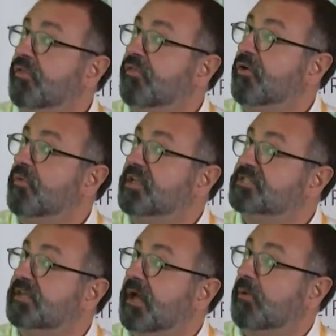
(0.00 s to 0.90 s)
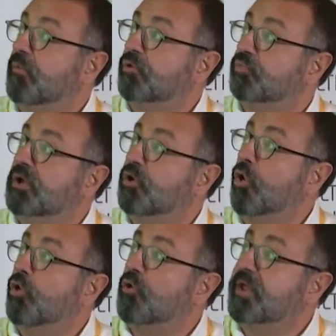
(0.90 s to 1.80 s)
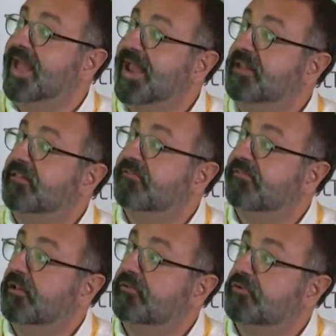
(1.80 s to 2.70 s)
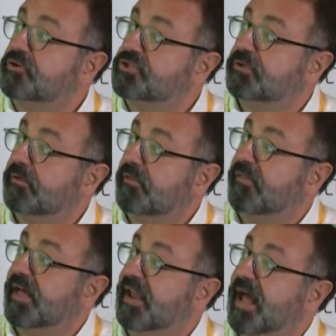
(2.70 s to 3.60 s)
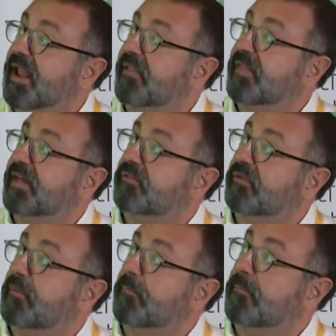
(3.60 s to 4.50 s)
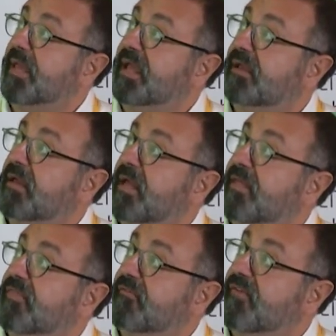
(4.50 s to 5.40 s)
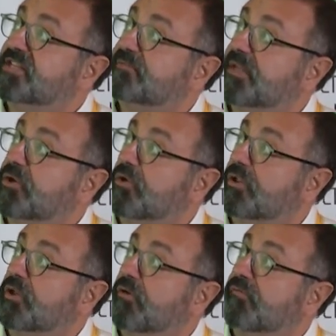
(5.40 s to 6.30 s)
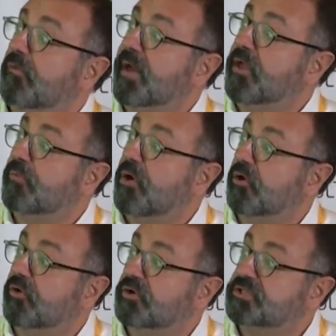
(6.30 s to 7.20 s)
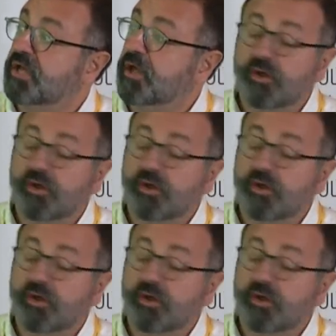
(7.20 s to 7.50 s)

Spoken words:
there is what we call reality filters that make the vast majority of the biomarkers